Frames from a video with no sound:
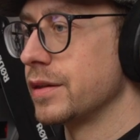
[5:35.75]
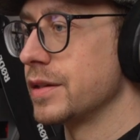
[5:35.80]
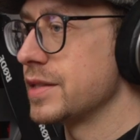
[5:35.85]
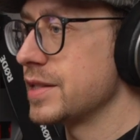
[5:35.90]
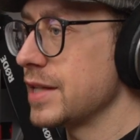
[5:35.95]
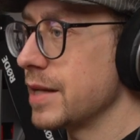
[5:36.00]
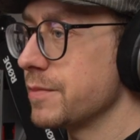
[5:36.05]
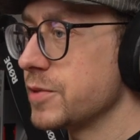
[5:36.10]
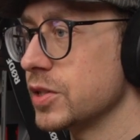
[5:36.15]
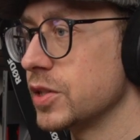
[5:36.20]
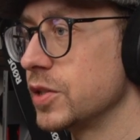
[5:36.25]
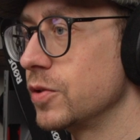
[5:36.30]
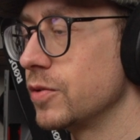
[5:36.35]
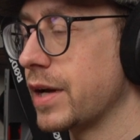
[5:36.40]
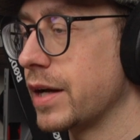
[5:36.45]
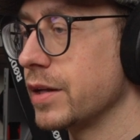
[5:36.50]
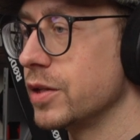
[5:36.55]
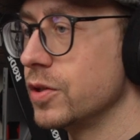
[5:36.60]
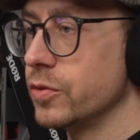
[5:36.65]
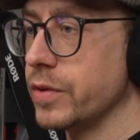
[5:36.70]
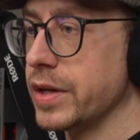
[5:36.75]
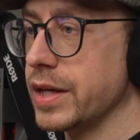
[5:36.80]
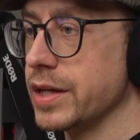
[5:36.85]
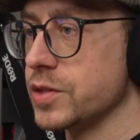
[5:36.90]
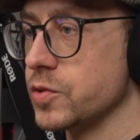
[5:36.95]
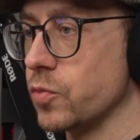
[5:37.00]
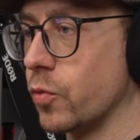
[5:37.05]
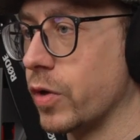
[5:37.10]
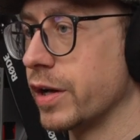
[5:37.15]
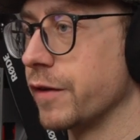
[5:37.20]
The Samson Q9U
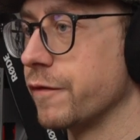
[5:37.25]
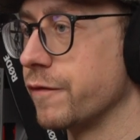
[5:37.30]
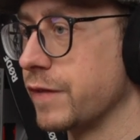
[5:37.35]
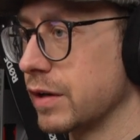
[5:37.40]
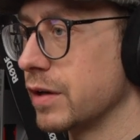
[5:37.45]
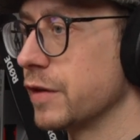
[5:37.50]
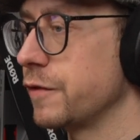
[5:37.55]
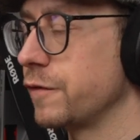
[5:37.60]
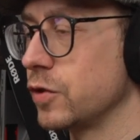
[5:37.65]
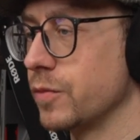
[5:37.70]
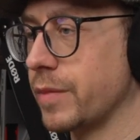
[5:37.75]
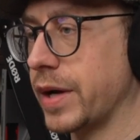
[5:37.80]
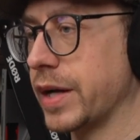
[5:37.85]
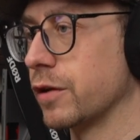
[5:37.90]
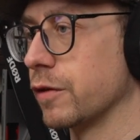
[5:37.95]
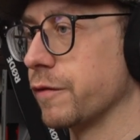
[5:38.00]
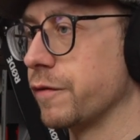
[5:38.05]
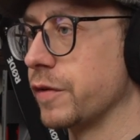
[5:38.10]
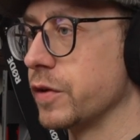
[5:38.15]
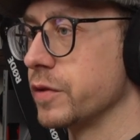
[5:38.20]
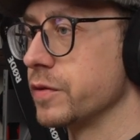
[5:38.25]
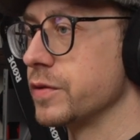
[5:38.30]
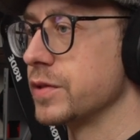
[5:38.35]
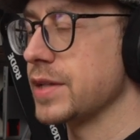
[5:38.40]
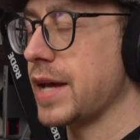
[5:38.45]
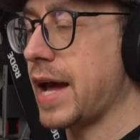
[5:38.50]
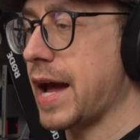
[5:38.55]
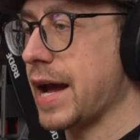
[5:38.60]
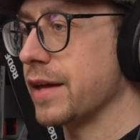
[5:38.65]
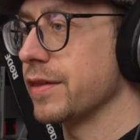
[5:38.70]
is one of very few
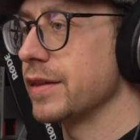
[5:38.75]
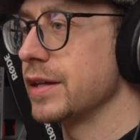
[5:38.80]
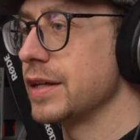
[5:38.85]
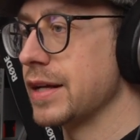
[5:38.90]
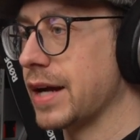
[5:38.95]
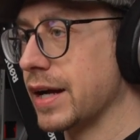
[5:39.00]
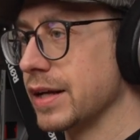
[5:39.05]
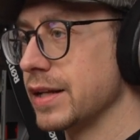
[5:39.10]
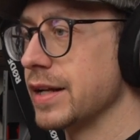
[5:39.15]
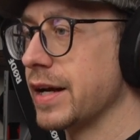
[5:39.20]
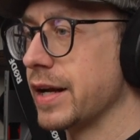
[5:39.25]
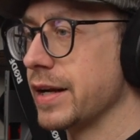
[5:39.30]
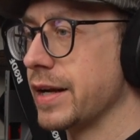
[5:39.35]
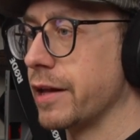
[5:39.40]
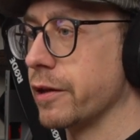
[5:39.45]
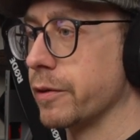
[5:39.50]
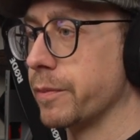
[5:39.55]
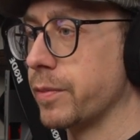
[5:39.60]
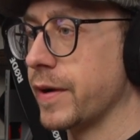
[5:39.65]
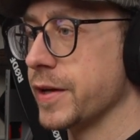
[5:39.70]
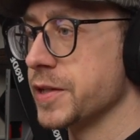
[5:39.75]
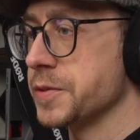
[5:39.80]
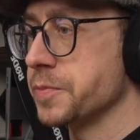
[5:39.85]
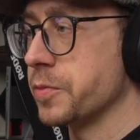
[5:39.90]
microphones at the $99 price